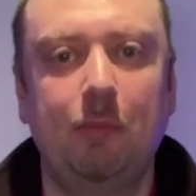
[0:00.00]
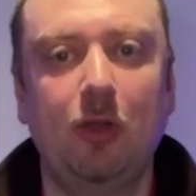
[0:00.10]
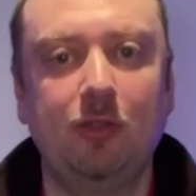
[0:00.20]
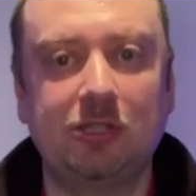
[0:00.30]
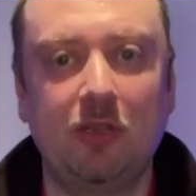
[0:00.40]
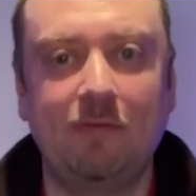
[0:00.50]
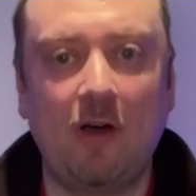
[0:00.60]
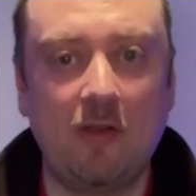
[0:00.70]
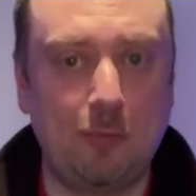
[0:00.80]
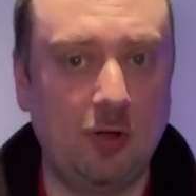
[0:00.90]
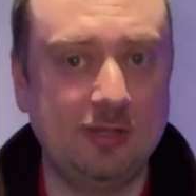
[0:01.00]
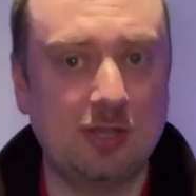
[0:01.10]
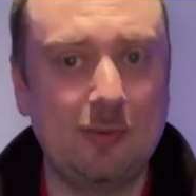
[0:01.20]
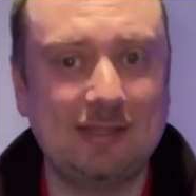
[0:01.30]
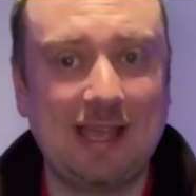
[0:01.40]
Bluetooth
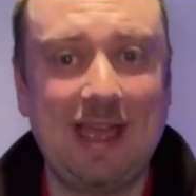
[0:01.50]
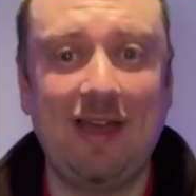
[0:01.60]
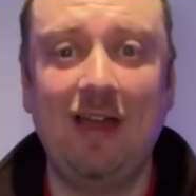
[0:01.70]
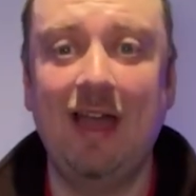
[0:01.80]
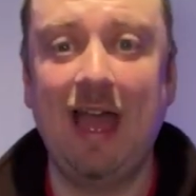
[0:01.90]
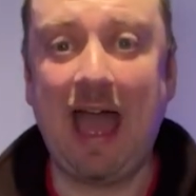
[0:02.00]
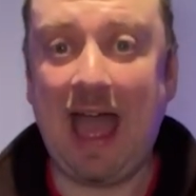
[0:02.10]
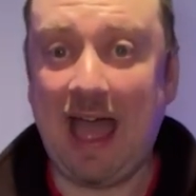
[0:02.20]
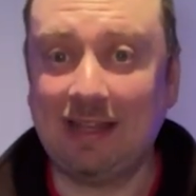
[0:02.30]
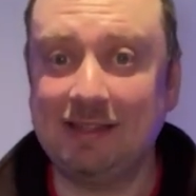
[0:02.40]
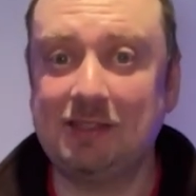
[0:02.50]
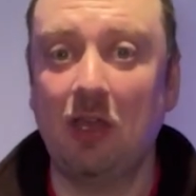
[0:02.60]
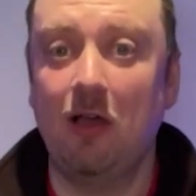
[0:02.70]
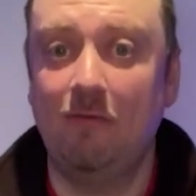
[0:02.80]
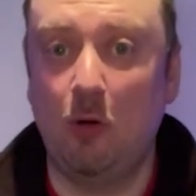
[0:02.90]
5.2 is here, and
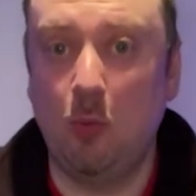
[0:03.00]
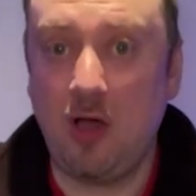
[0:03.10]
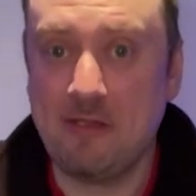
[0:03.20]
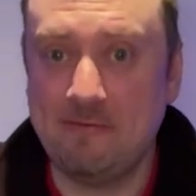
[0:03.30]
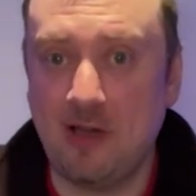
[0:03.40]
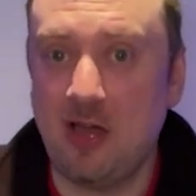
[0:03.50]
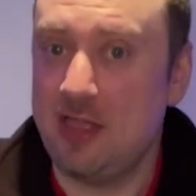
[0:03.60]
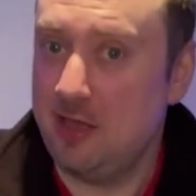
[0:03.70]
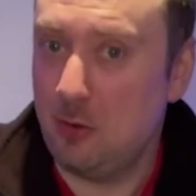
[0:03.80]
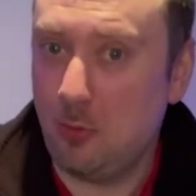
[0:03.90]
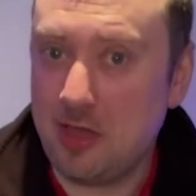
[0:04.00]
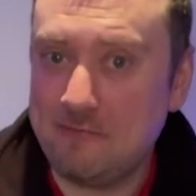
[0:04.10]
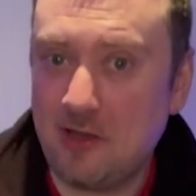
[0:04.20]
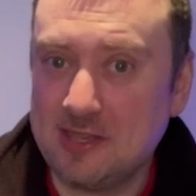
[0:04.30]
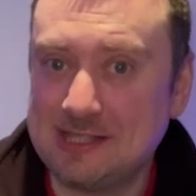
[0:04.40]
for Wi-Fi,
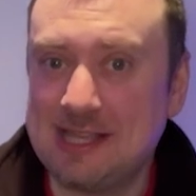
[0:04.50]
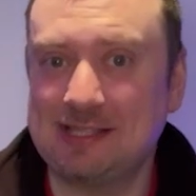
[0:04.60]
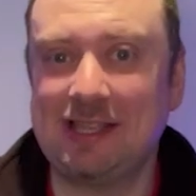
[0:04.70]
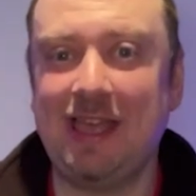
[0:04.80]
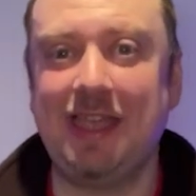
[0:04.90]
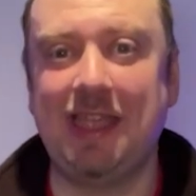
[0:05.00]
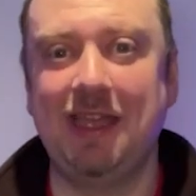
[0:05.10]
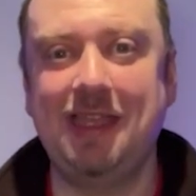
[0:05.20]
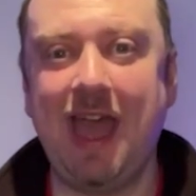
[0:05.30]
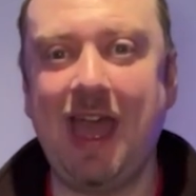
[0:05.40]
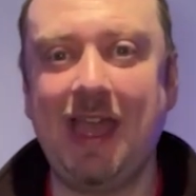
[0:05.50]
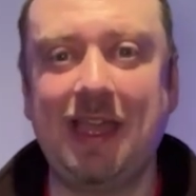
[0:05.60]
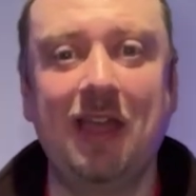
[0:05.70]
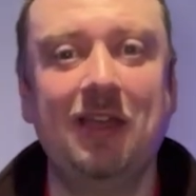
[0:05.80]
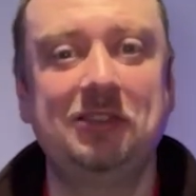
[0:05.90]
Wi-Fi 6E,
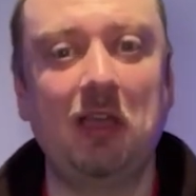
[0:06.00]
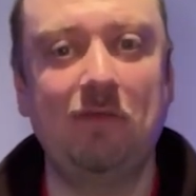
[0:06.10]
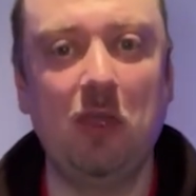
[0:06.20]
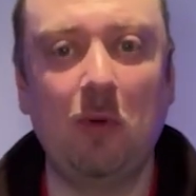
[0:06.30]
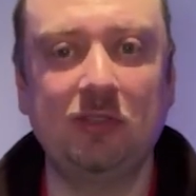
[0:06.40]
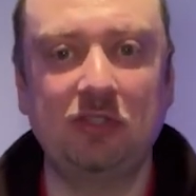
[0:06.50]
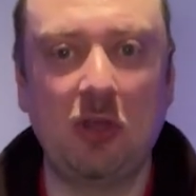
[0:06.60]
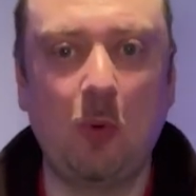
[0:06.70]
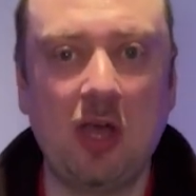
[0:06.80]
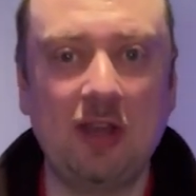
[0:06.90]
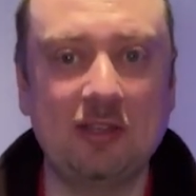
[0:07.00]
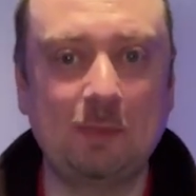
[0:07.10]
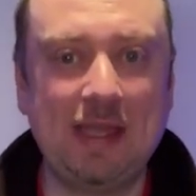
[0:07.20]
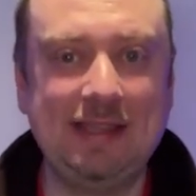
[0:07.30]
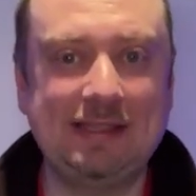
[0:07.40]
yay! So if you want to do wireless
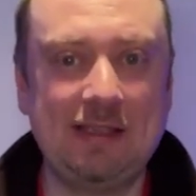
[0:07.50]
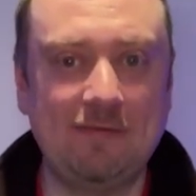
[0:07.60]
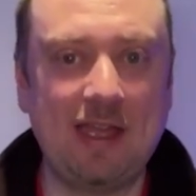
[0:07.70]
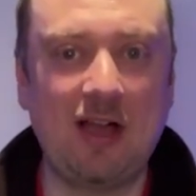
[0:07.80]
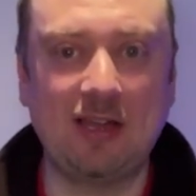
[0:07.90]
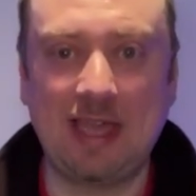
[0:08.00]
PC VR